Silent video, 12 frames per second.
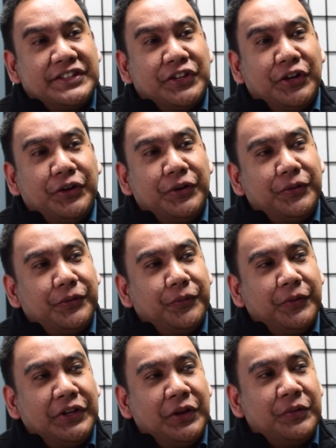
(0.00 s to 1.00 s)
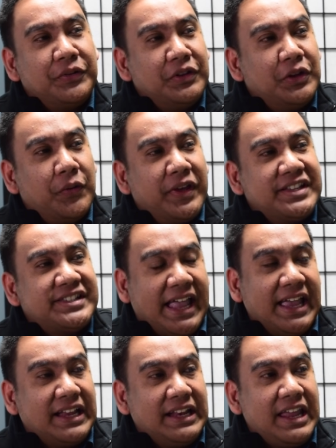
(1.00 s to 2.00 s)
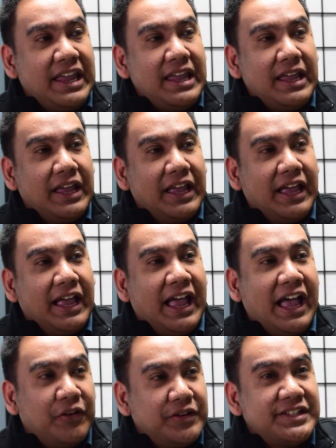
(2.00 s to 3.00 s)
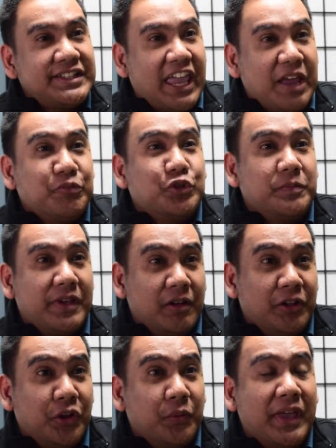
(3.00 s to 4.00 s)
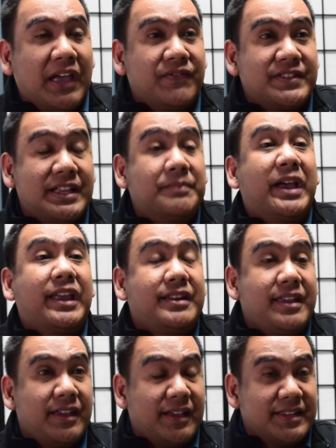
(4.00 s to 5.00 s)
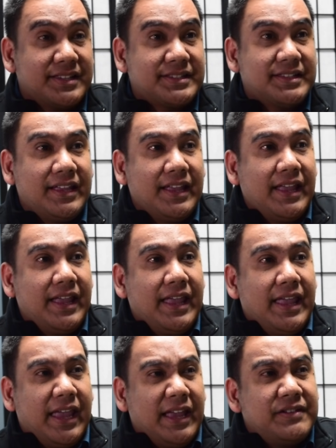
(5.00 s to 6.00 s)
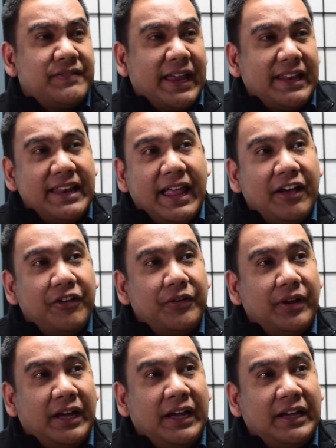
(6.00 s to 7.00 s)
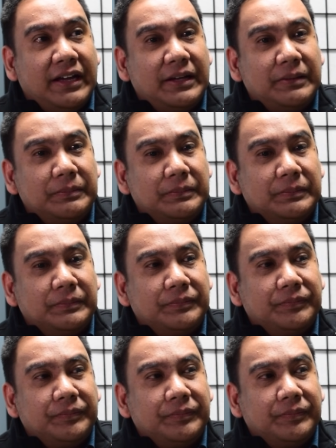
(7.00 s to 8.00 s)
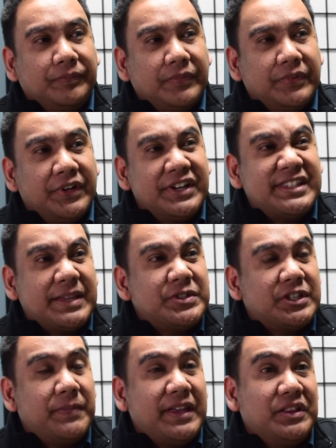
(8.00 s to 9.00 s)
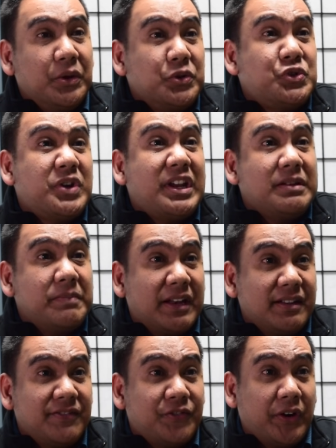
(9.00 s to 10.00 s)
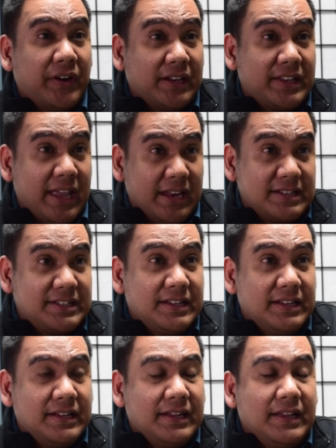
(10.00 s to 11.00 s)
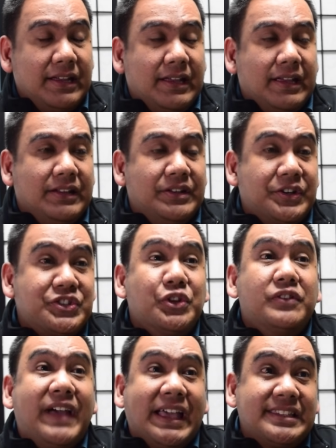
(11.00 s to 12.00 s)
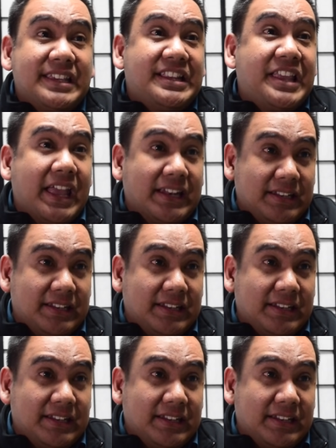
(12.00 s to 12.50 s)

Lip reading: So we don't know exactly how this came to be, although we have some ideas. And right now, there seems to be no treatment for it yet. There's no vaccine yet.